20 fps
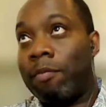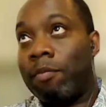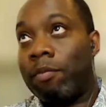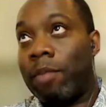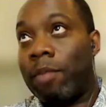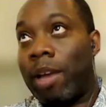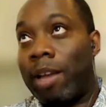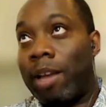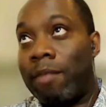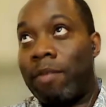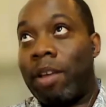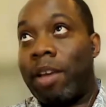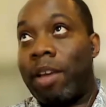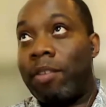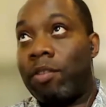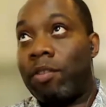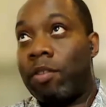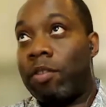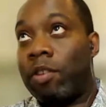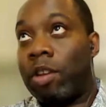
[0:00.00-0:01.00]

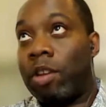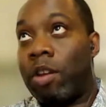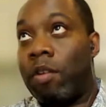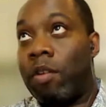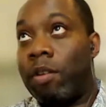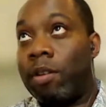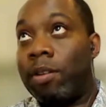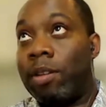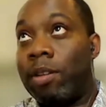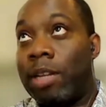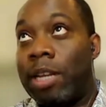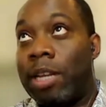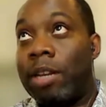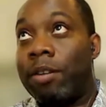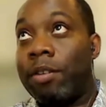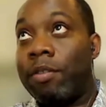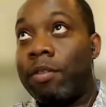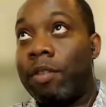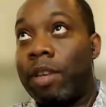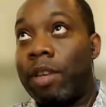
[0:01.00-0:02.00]
advice to security
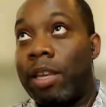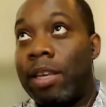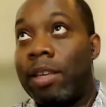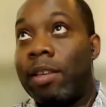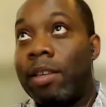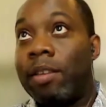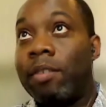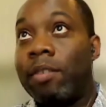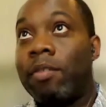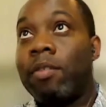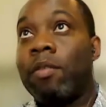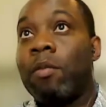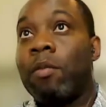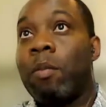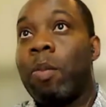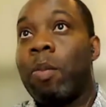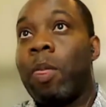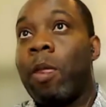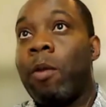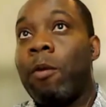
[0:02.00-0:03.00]
leaders is
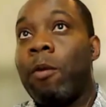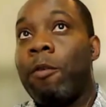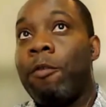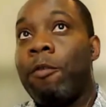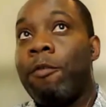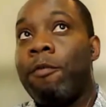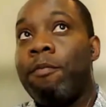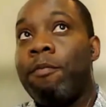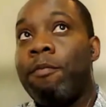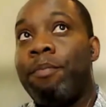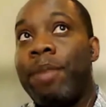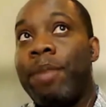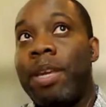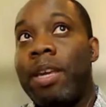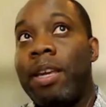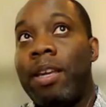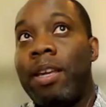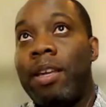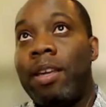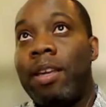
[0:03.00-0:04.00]

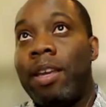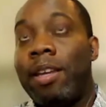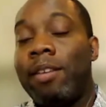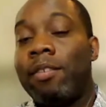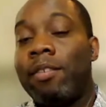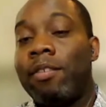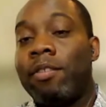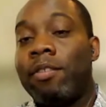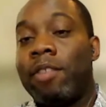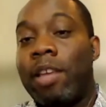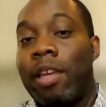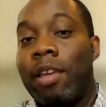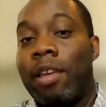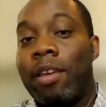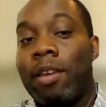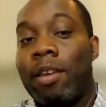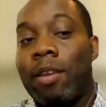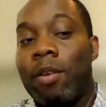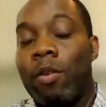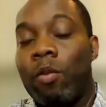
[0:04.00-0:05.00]
be in
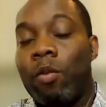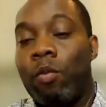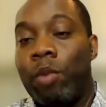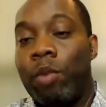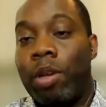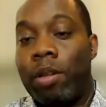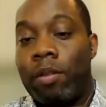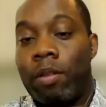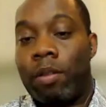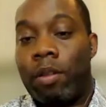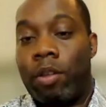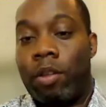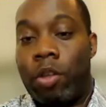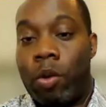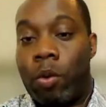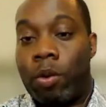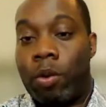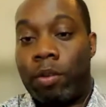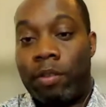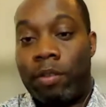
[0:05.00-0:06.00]
sync with
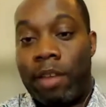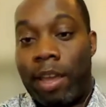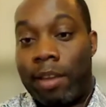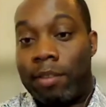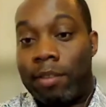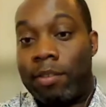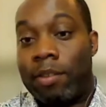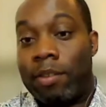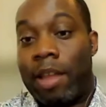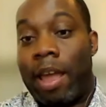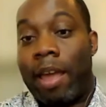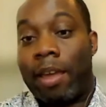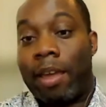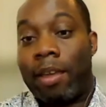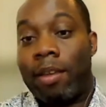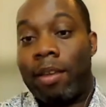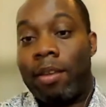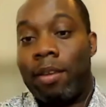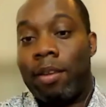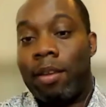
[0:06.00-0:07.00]
your tech stack
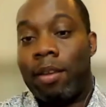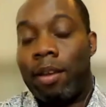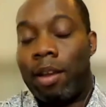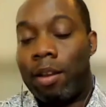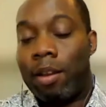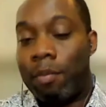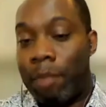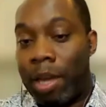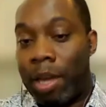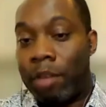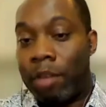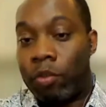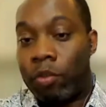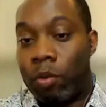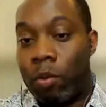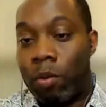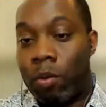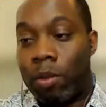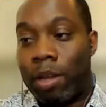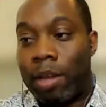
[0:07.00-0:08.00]
and make
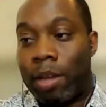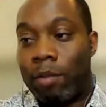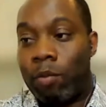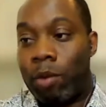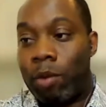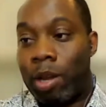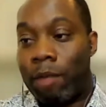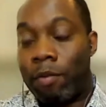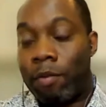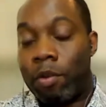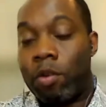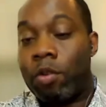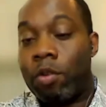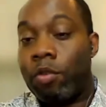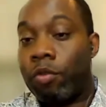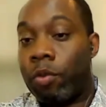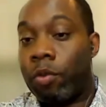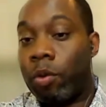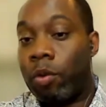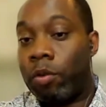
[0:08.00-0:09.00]
sure that whatever
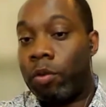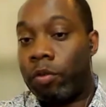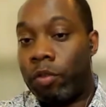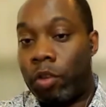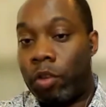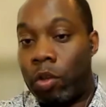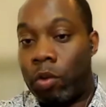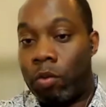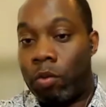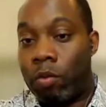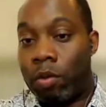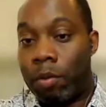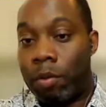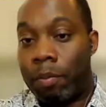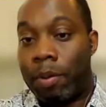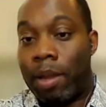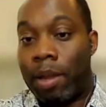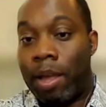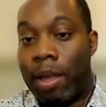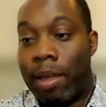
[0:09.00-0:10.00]
controls you
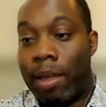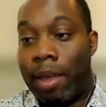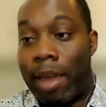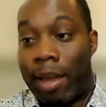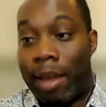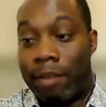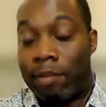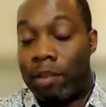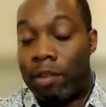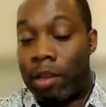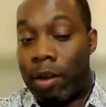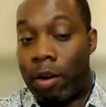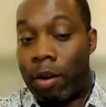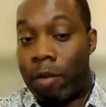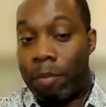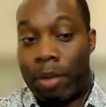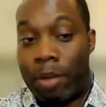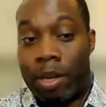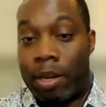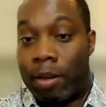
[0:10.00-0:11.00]
apply,
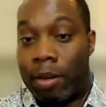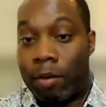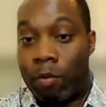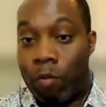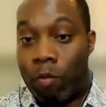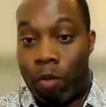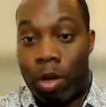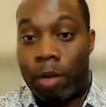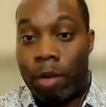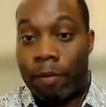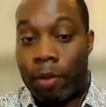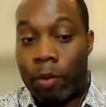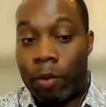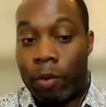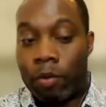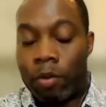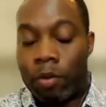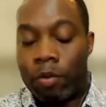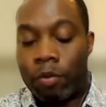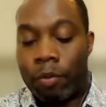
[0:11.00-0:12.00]
XDR being one of
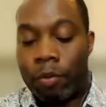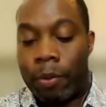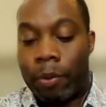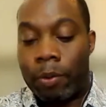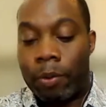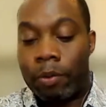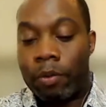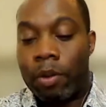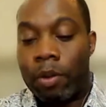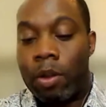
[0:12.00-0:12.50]
those controls,